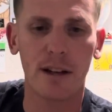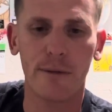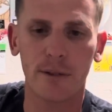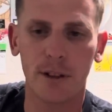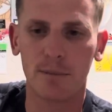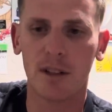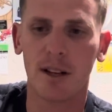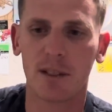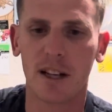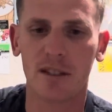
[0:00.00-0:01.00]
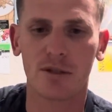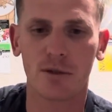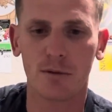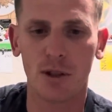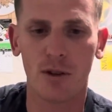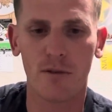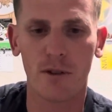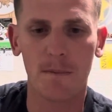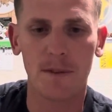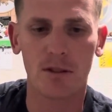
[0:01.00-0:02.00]
Flipped up, kind of screwed me
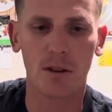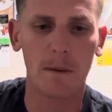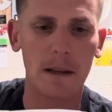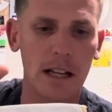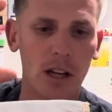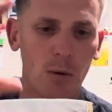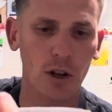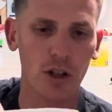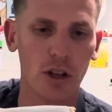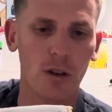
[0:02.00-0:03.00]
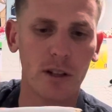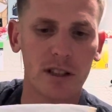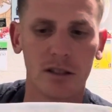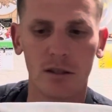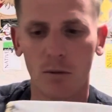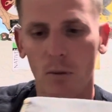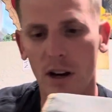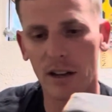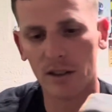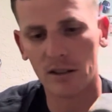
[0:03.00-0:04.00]
over. So we're gonna go into
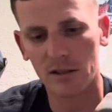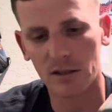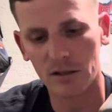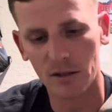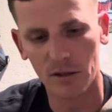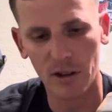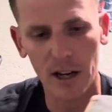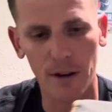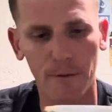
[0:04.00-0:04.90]
why I think this is so great.